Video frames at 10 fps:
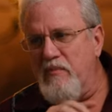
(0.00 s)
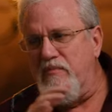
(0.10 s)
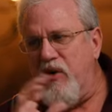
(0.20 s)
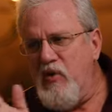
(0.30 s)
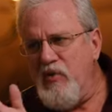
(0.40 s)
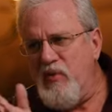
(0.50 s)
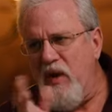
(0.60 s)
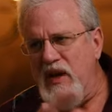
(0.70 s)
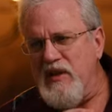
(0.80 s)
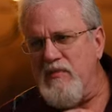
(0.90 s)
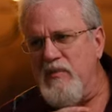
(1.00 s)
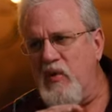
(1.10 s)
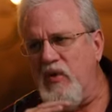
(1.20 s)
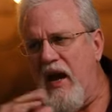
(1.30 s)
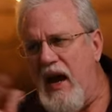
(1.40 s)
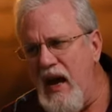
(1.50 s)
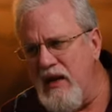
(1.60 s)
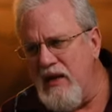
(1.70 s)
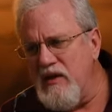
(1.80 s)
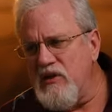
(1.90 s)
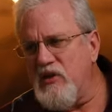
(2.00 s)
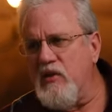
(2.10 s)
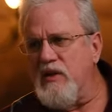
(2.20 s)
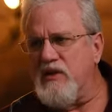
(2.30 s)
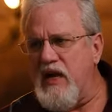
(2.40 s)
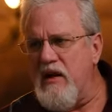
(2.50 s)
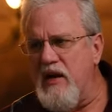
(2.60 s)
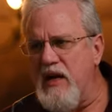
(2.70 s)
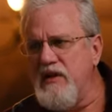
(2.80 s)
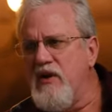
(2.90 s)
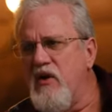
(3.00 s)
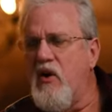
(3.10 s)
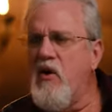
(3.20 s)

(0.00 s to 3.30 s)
So both ways, both adding so it's standardizing,